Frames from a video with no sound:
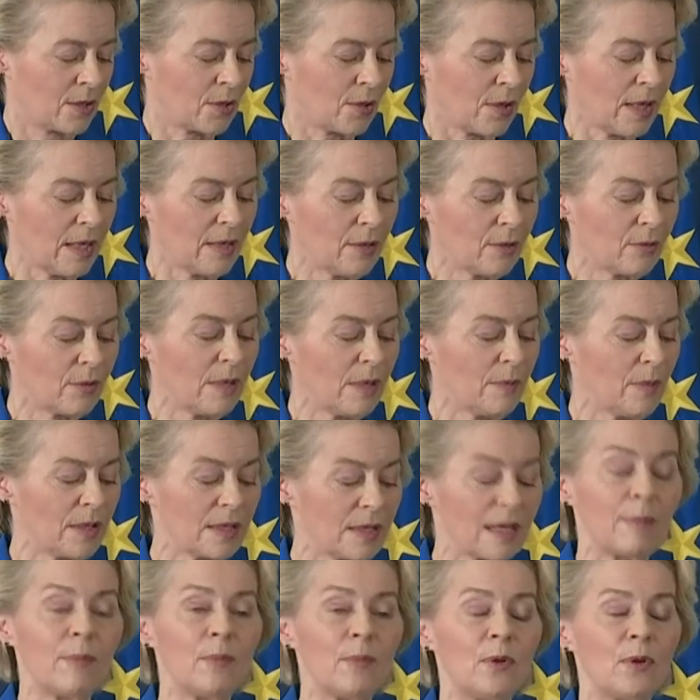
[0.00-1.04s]
Trade
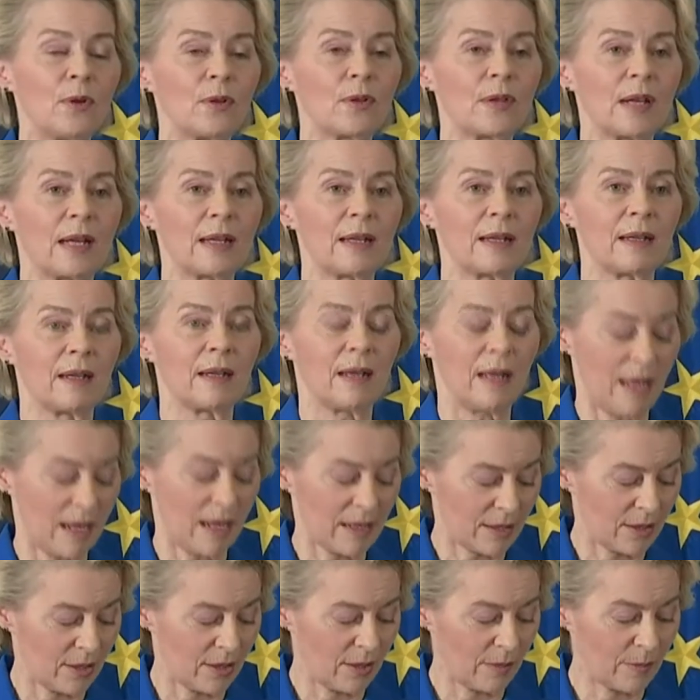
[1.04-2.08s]
agreements are more than
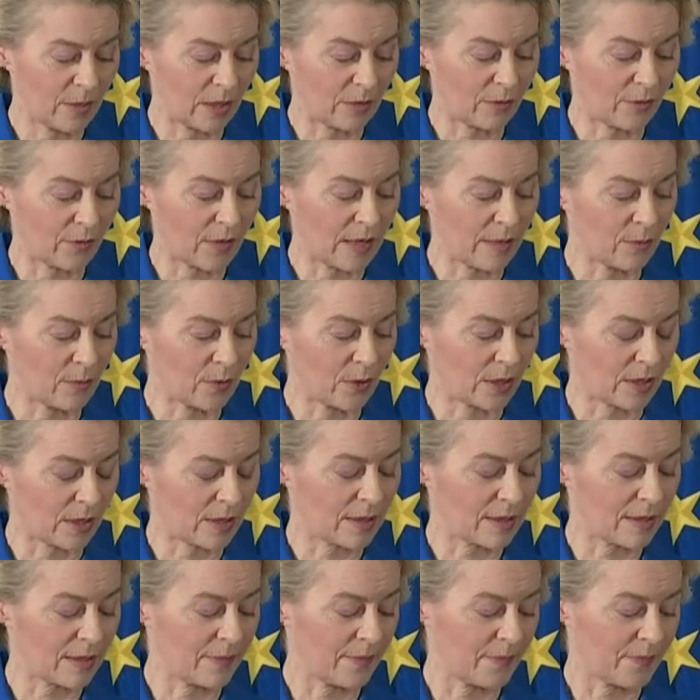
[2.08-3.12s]
economic
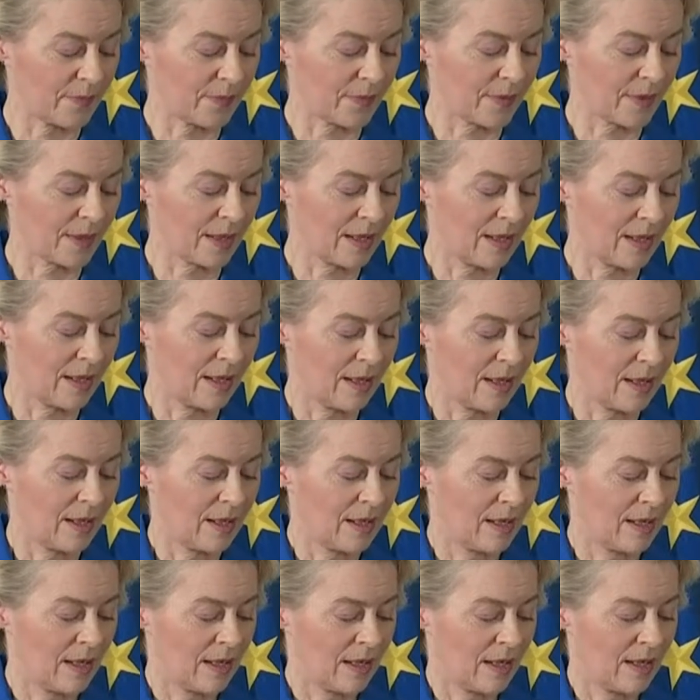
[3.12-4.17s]
frameworks.
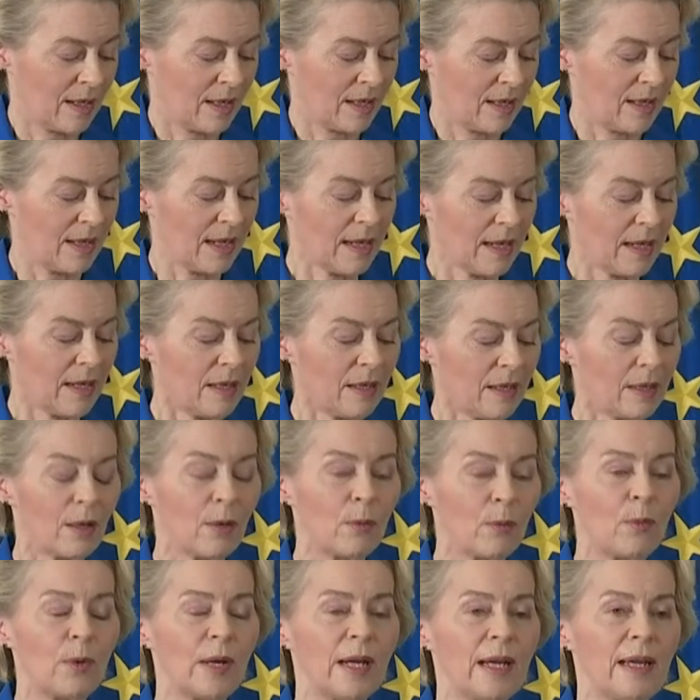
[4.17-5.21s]
They are
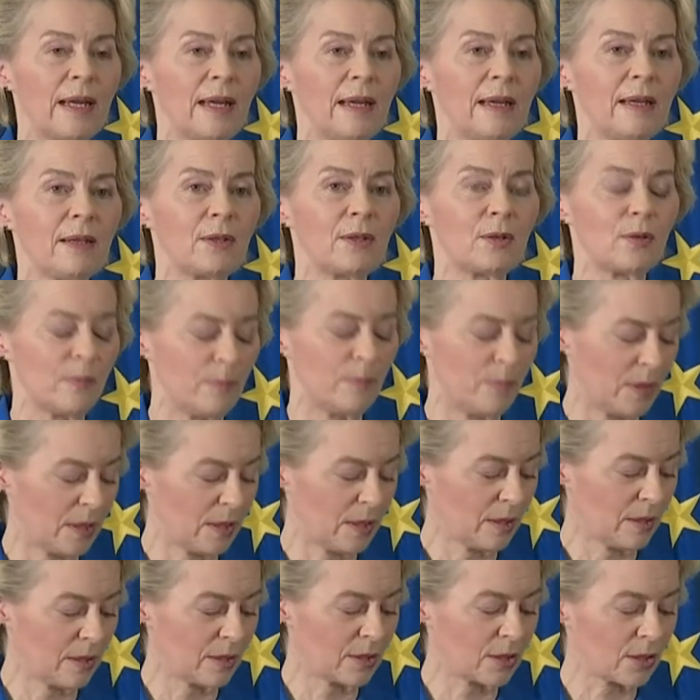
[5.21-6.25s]
a way to
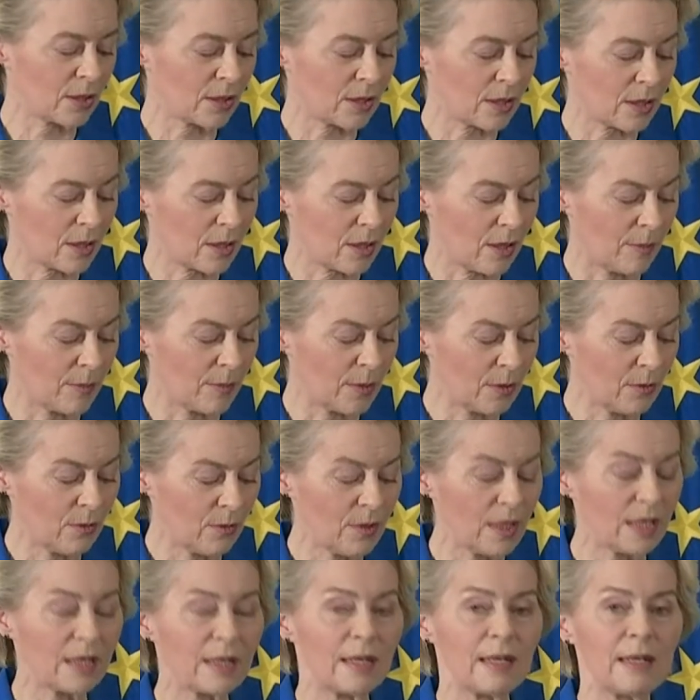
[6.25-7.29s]
build
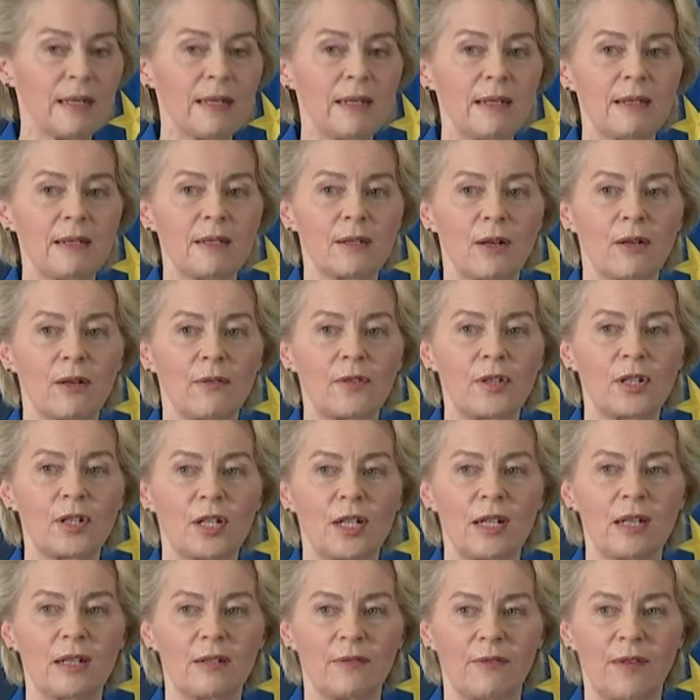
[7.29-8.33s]
communities of
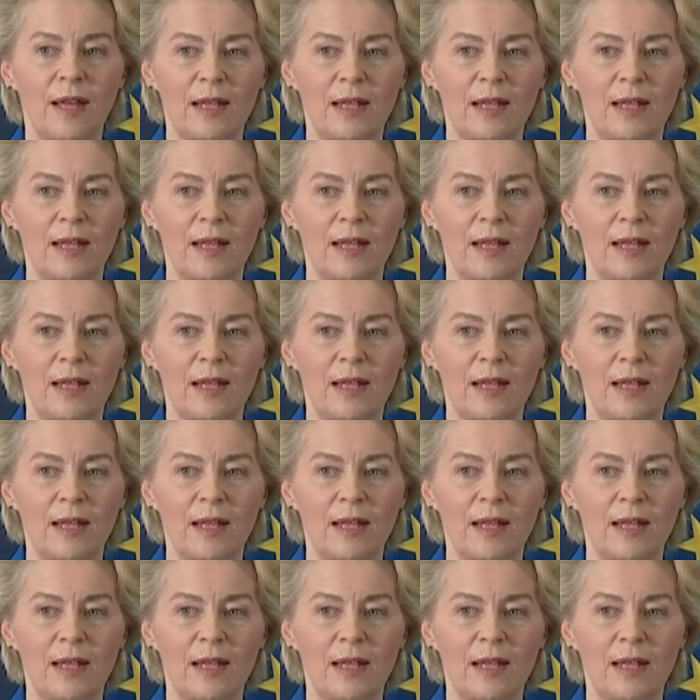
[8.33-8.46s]
shared